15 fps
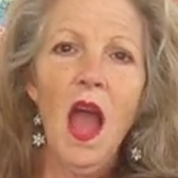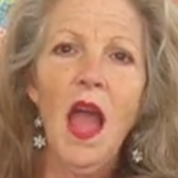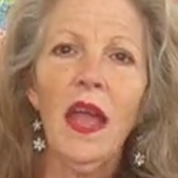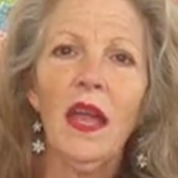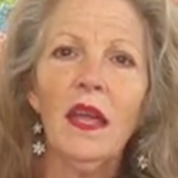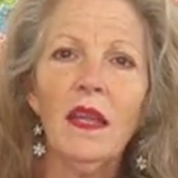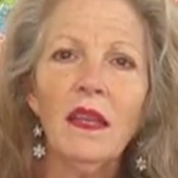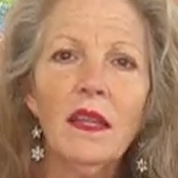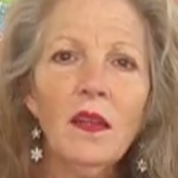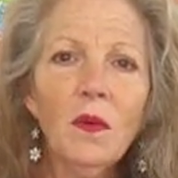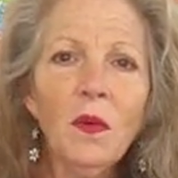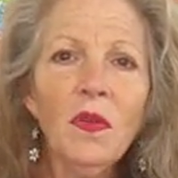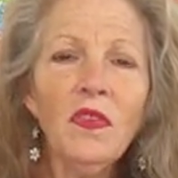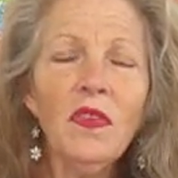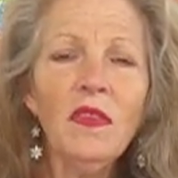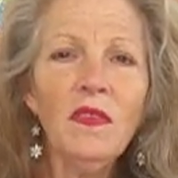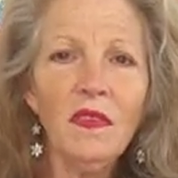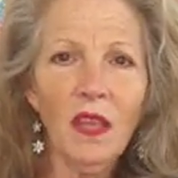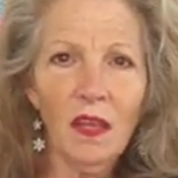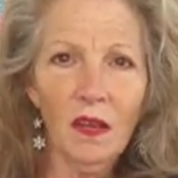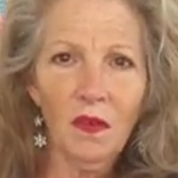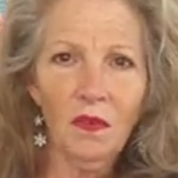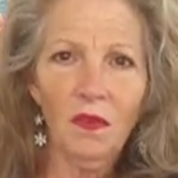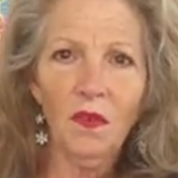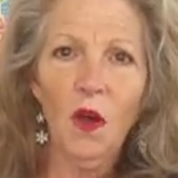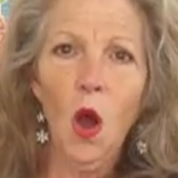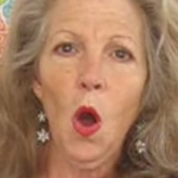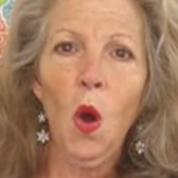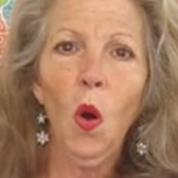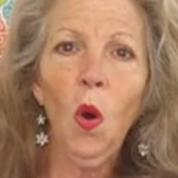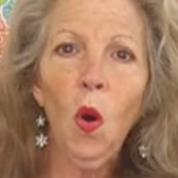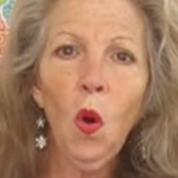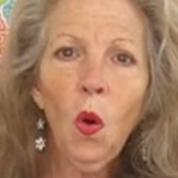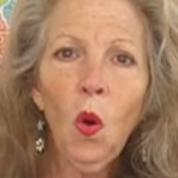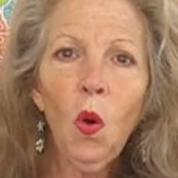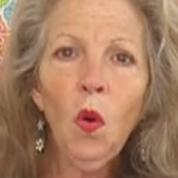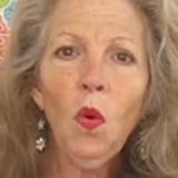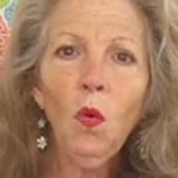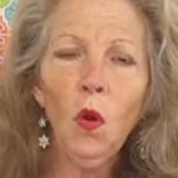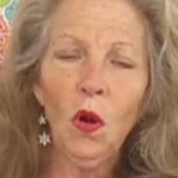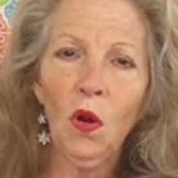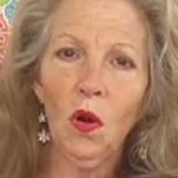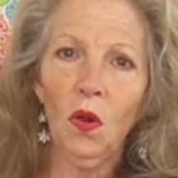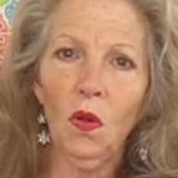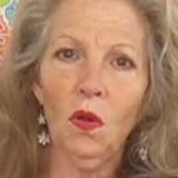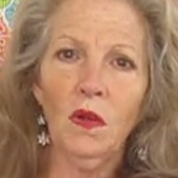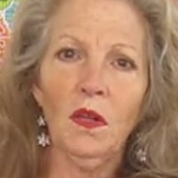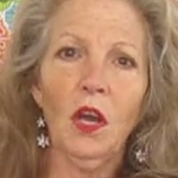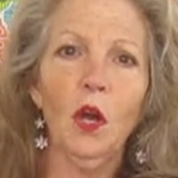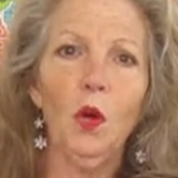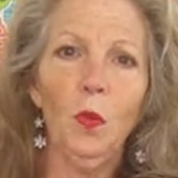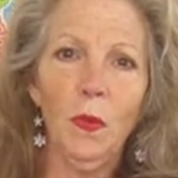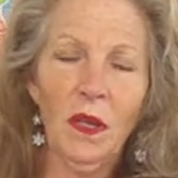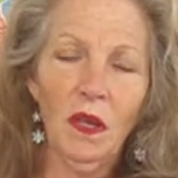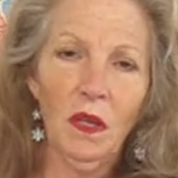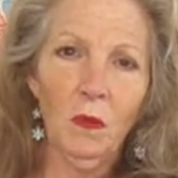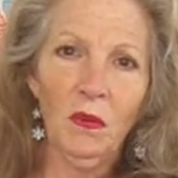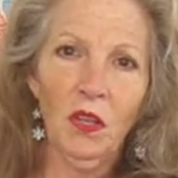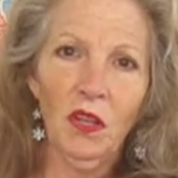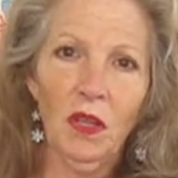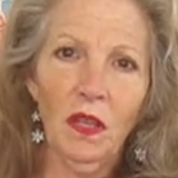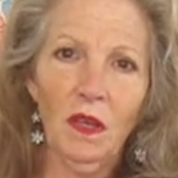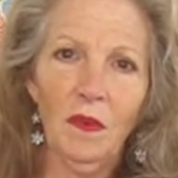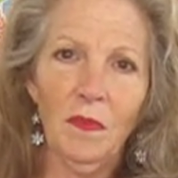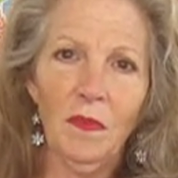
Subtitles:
And it was as if a whole world opened up to him.